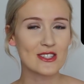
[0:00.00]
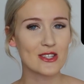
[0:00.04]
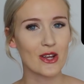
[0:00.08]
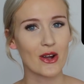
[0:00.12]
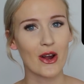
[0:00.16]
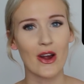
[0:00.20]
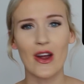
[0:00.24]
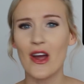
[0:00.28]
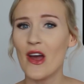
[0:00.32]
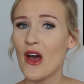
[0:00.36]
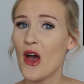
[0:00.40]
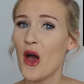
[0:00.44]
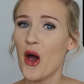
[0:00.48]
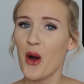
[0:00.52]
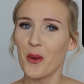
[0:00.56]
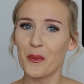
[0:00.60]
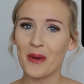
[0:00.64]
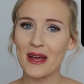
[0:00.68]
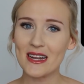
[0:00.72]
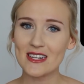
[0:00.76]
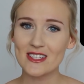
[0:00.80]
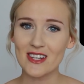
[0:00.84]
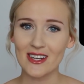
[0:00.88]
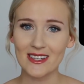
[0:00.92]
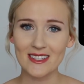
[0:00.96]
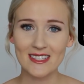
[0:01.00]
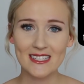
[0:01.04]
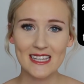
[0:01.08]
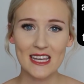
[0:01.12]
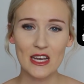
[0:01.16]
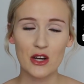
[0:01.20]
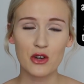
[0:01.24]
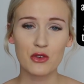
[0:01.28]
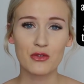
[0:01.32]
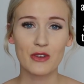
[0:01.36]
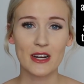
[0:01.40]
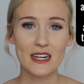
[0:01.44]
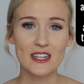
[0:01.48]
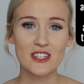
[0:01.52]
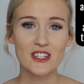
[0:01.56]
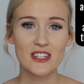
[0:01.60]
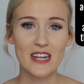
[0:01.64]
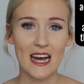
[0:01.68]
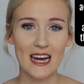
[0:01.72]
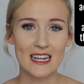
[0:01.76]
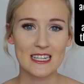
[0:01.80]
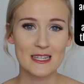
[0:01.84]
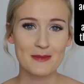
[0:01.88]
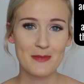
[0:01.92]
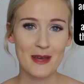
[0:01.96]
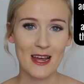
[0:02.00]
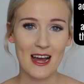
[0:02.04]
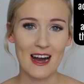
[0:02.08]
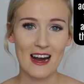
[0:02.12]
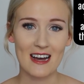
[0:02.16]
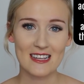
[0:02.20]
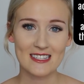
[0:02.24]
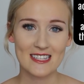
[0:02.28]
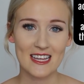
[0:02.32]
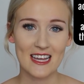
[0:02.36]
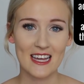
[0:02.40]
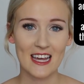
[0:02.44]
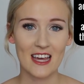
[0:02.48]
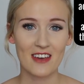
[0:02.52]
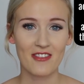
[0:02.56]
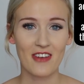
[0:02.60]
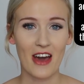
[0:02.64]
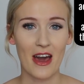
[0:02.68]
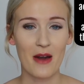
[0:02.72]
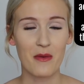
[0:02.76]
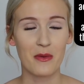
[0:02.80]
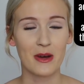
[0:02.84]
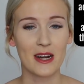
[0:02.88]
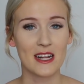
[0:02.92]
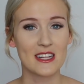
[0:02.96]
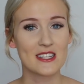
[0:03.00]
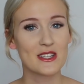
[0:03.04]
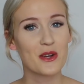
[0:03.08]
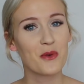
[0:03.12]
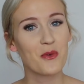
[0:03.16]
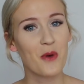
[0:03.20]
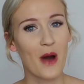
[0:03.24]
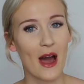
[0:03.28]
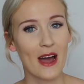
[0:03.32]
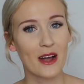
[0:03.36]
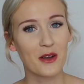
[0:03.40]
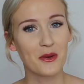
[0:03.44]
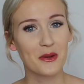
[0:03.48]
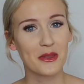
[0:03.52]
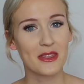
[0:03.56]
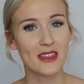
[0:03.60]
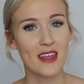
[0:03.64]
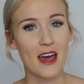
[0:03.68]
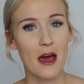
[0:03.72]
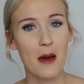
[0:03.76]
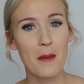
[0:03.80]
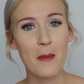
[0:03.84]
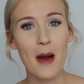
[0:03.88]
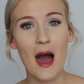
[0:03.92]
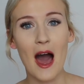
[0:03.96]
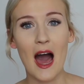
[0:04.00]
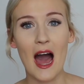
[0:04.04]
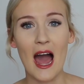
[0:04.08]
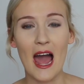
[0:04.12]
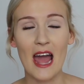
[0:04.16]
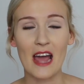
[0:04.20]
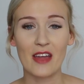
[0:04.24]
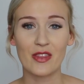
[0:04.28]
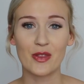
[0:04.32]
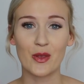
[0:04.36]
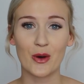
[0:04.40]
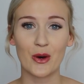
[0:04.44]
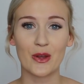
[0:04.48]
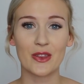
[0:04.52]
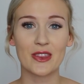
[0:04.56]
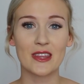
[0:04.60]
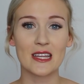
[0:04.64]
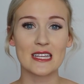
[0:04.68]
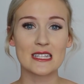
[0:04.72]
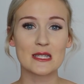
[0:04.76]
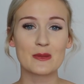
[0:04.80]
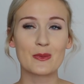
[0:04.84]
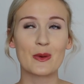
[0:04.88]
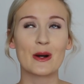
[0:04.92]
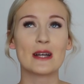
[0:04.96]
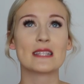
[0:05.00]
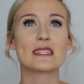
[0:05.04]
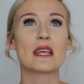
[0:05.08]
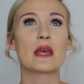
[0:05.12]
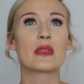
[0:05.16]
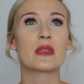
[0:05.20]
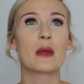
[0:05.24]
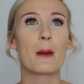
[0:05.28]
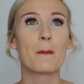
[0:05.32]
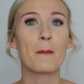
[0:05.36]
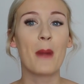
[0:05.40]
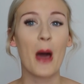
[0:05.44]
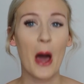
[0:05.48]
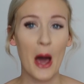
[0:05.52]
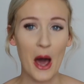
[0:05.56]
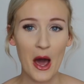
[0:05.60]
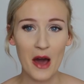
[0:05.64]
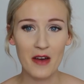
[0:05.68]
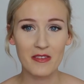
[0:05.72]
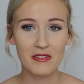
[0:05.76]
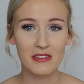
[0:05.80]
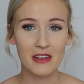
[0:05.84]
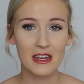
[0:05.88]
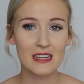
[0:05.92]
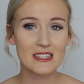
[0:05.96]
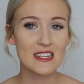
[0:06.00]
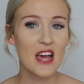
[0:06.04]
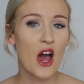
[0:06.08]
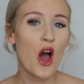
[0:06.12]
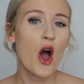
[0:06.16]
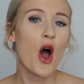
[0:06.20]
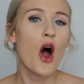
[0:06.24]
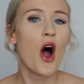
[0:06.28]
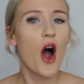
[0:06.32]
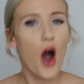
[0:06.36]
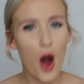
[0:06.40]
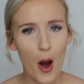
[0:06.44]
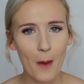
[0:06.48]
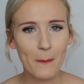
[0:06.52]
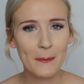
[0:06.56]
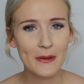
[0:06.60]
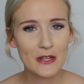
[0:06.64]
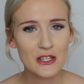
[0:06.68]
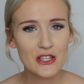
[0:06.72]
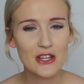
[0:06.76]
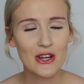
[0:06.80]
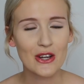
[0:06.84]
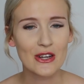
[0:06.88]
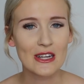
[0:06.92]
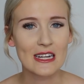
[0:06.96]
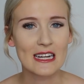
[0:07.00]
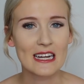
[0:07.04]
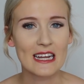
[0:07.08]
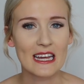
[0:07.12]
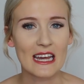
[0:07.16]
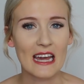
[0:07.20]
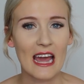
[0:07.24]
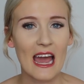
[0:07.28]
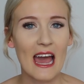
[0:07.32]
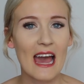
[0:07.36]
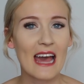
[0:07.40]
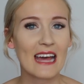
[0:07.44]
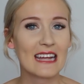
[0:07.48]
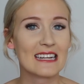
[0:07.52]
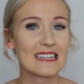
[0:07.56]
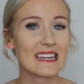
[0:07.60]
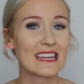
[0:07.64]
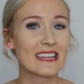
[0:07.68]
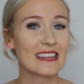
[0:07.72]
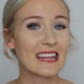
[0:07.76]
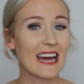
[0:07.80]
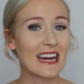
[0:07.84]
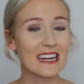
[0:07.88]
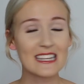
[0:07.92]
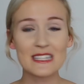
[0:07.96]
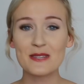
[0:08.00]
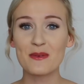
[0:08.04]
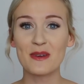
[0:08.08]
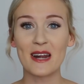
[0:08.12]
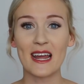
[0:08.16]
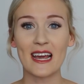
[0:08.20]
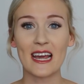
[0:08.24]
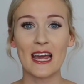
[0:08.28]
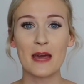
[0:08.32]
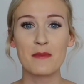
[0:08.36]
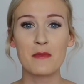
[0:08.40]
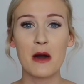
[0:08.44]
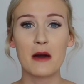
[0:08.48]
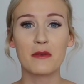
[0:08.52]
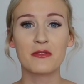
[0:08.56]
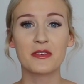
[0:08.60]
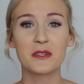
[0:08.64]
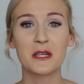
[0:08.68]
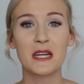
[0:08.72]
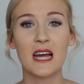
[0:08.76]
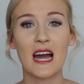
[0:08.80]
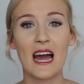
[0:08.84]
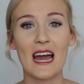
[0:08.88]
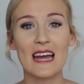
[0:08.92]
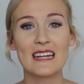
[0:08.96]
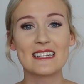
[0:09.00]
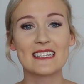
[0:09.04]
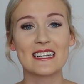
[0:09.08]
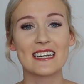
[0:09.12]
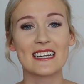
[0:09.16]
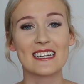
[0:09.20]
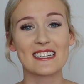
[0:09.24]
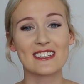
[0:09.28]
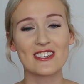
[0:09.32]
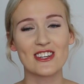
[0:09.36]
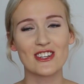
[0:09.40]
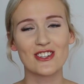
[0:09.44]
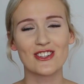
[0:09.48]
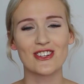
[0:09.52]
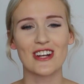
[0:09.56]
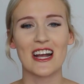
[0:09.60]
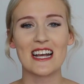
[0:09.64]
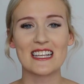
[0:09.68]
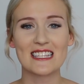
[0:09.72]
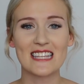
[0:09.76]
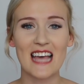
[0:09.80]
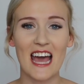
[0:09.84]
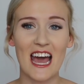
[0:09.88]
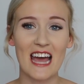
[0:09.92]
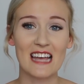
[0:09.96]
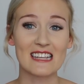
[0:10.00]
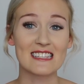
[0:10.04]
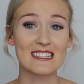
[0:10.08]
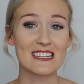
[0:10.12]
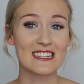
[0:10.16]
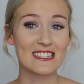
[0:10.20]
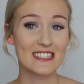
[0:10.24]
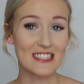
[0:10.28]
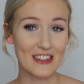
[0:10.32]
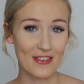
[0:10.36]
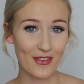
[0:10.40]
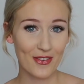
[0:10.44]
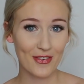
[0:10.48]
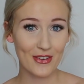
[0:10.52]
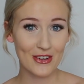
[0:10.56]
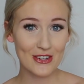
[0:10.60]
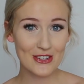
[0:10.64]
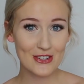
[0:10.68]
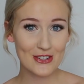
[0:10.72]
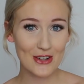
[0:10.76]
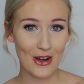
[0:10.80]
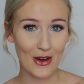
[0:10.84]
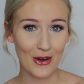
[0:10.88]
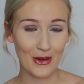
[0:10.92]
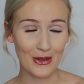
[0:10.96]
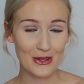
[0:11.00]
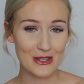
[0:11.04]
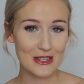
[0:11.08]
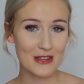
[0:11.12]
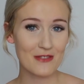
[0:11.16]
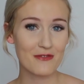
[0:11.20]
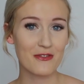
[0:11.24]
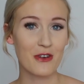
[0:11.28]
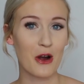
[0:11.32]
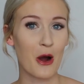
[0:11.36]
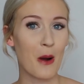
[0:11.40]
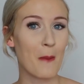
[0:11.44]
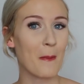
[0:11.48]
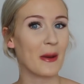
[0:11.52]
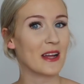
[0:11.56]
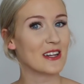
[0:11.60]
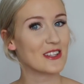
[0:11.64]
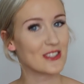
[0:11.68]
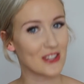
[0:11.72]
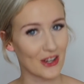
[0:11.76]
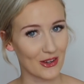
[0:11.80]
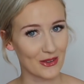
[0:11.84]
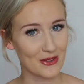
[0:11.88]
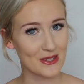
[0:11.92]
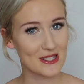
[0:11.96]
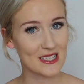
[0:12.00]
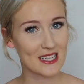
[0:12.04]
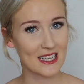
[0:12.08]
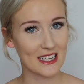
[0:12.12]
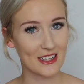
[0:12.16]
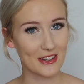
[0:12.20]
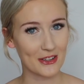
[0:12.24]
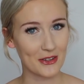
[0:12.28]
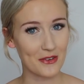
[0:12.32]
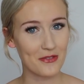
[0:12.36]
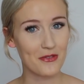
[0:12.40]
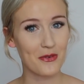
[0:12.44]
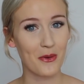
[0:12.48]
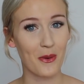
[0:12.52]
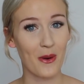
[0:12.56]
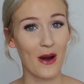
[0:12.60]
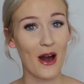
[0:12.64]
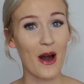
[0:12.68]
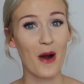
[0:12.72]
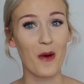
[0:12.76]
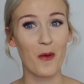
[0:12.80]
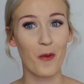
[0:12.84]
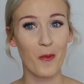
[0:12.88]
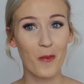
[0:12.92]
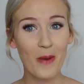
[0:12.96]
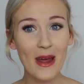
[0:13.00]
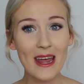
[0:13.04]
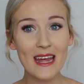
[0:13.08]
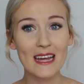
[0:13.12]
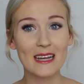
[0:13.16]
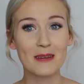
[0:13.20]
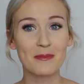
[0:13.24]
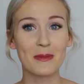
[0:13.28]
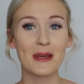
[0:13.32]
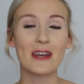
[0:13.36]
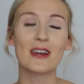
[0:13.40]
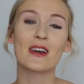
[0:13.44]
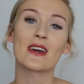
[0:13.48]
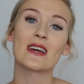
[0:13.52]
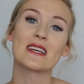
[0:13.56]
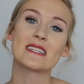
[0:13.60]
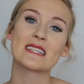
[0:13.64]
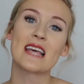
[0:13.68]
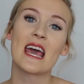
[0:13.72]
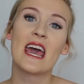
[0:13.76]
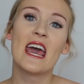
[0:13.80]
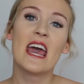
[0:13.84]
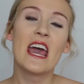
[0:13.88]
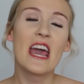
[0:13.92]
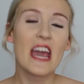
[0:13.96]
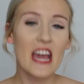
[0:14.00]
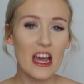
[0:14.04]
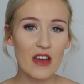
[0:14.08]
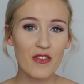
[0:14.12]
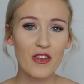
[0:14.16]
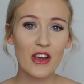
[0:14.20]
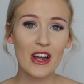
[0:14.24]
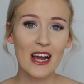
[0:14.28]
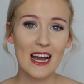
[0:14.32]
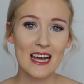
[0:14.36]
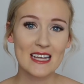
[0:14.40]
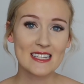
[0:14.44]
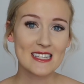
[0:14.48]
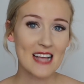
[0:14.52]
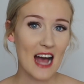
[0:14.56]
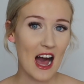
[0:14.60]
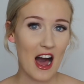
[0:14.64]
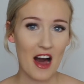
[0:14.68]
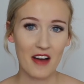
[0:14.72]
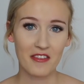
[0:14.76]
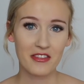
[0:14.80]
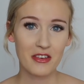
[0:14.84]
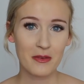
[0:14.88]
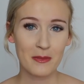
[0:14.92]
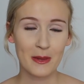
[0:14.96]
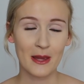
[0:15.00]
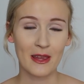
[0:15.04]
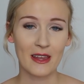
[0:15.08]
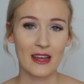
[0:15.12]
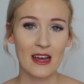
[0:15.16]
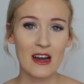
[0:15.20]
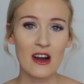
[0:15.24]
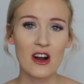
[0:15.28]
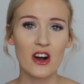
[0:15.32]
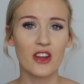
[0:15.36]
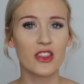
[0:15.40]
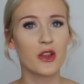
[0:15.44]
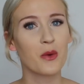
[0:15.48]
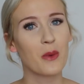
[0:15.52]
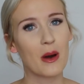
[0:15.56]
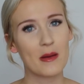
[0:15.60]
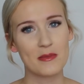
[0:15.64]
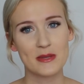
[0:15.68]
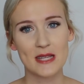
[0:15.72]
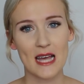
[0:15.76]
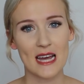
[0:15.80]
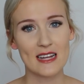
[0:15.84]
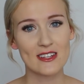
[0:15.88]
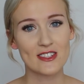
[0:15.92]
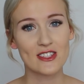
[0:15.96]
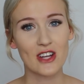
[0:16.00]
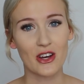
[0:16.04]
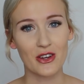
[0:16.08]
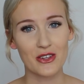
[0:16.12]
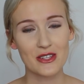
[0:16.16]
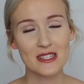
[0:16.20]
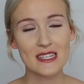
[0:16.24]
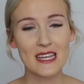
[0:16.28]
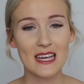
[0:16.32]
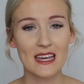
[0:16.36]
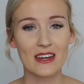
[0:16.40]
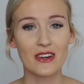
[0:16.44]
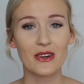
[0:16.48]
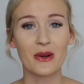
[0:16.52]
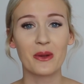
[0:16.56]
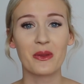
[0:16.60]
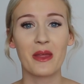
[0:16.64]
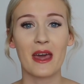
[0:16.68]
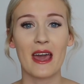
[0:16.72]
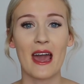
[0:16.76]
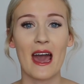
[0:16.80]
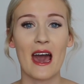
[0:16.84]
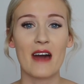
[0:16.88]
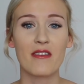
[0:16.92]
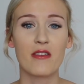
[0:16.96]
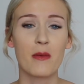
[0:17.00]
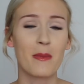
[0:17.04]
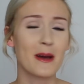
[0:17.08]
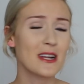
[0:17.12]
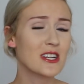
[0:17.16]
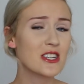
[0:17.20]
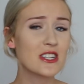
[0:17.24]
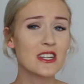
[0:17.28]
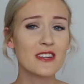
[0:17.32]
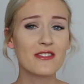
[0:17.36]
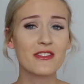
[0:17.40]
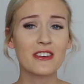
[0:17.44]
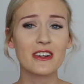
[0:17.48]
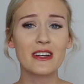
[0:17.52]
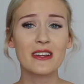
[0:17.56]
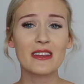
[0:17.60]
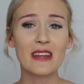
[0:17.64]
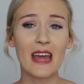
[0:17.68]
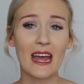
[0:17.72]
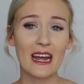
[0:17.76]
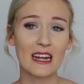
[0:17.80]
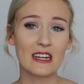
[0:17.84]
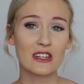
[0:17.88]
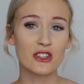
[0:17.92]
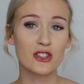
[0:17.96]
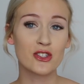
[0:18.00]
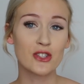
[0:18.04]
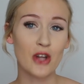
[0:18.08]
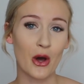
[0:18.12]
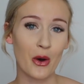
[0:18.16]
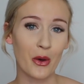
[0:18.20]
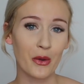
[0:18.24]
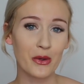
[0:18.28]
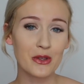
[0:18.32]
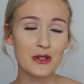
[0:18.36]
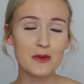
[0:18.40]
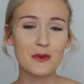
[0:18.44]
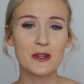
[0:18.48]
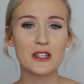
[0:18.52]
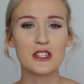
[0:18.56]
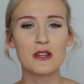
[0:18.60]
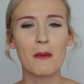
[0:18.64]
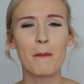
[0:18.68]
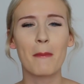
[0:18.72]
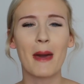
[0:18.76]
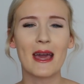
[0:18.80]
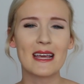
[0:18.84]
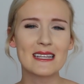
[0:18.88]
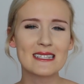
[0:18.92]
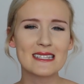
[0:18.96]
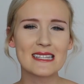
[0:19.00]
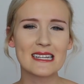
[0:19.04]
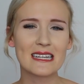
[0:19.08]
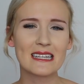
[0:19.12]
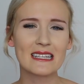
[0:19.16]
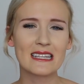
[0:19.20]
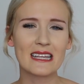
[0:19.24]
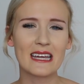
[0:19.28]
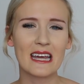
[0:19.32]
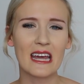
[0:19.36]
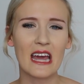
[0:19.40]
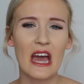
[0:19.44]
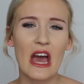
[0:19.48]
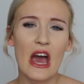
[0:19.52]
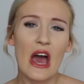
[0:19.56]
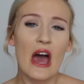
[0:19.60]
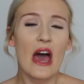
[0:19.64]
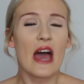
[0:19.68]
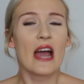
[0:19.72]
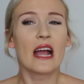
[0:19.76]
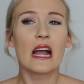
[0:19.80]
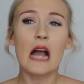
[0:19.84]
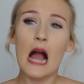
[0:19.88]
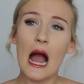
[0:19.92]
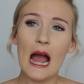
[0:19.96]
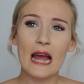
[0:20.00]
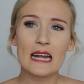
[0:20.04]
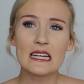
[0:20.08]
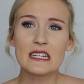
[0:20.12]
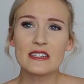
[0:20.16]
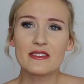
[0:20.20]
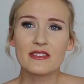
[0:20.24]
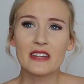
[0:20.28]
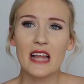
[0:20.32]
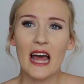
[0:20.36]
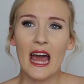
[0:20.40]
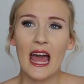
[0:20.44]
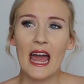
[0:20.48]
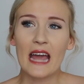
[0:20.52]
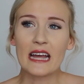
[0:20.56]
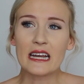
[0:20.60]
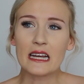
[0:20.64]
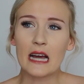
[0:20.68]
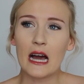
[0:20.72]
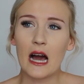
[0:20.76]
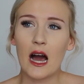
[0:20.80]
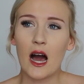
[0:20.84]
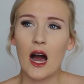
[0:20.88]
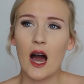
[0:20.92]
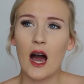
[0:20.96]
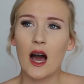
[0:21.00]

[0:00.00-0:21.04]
So when Dolls Kill reached out to me asking if I wanted to work with them I thought this was the perfect opportunity and that is when I came up with the idea to dress as different dolls from Dolls Kill for a week because if you guys aren't familiar on the website Dolls Kill they have a bunch of different like dolls which are basically kind of like